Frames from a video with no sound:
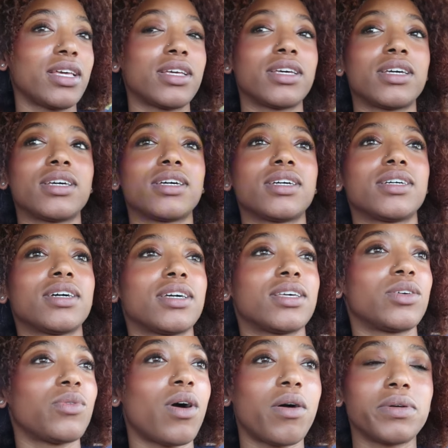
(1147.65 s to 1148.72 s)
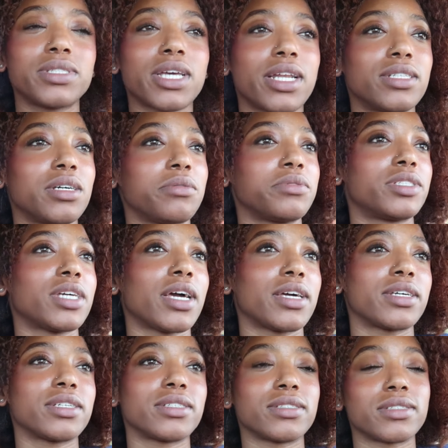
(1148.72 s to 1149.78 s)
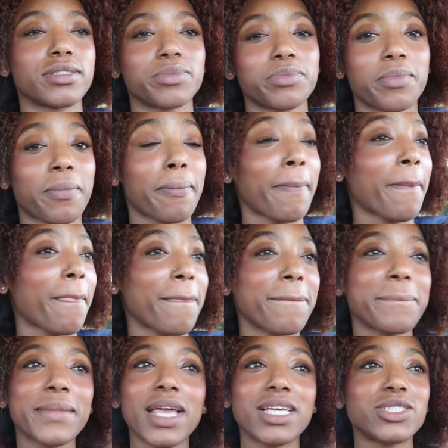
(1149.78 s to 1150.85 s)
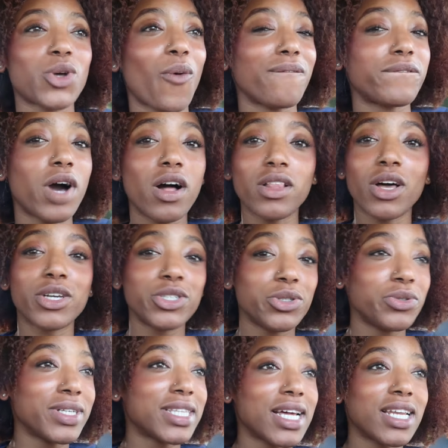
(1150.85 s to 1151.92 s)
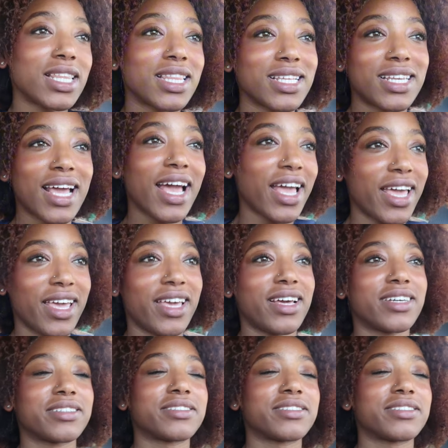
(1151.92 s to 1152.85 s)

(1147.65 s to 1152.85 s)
You always gotta double check, because it's gonna fall on you at the end of the day.